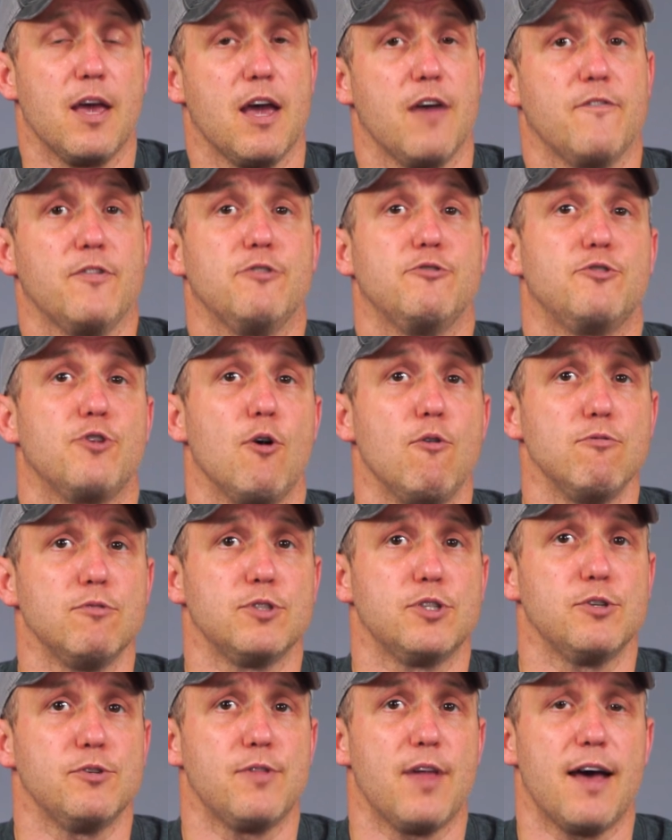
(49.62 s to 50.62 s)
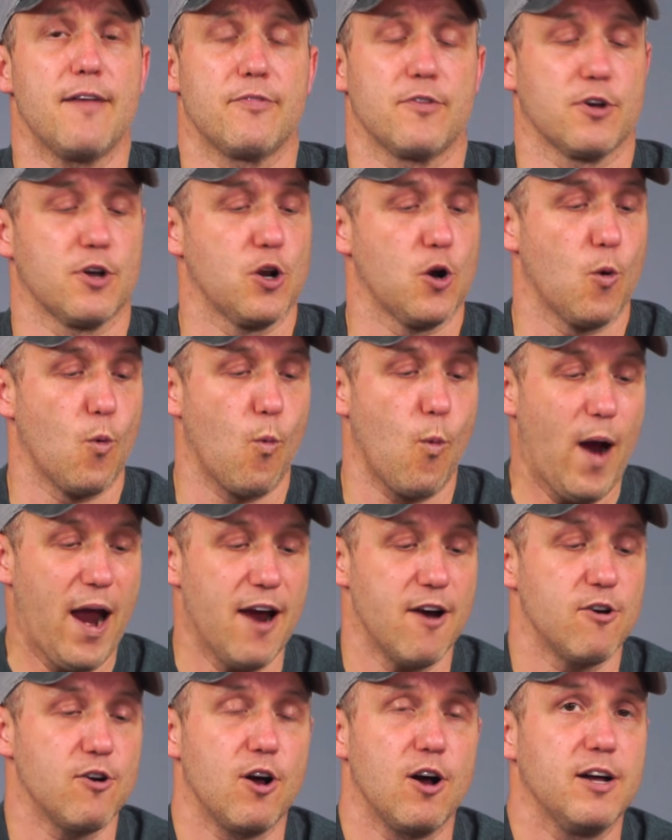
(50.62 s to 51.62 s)
If you don't do that, they're going to
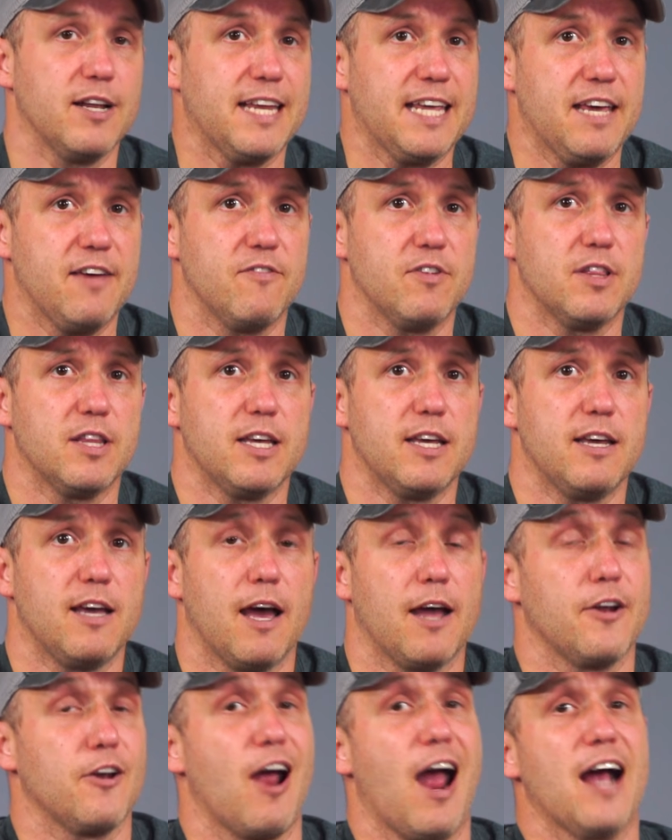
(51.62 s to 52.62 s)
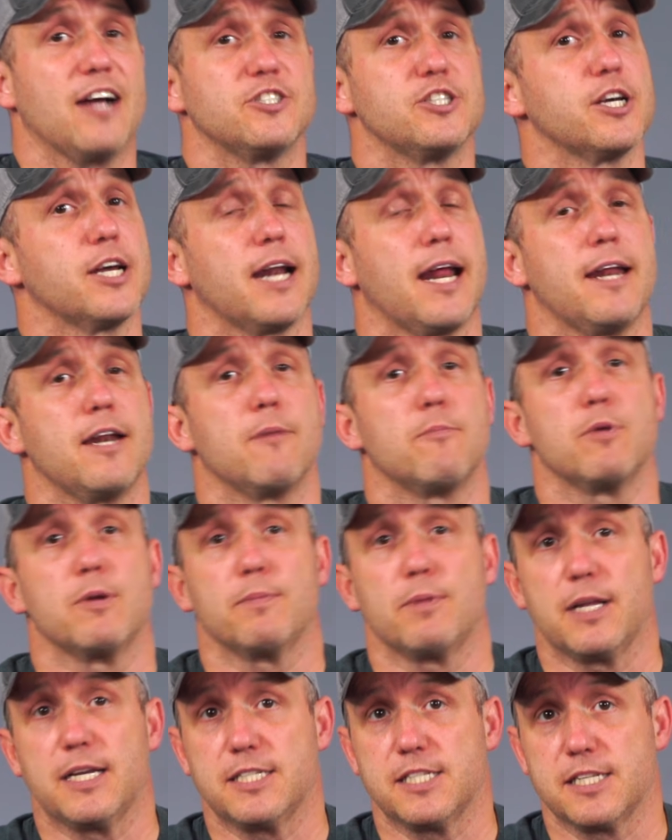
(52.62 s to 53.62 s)
wear unevenly, and you're actually going to end up
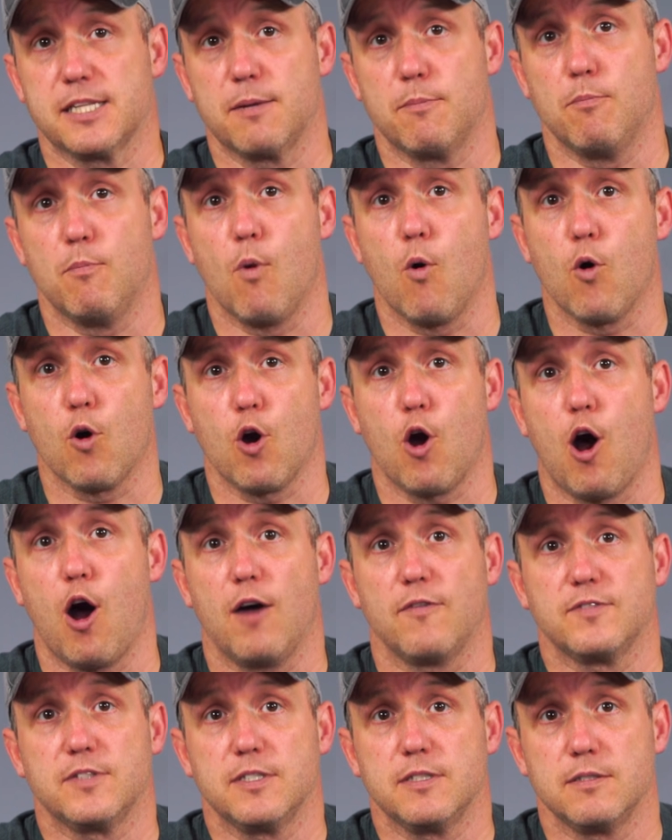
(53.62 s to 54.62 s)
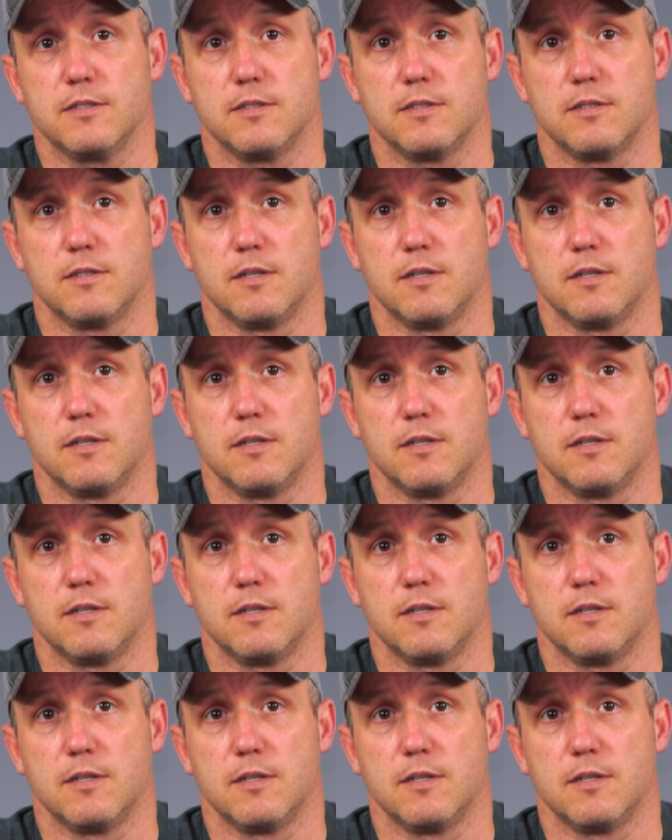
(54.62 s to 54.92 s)
replacing them more often.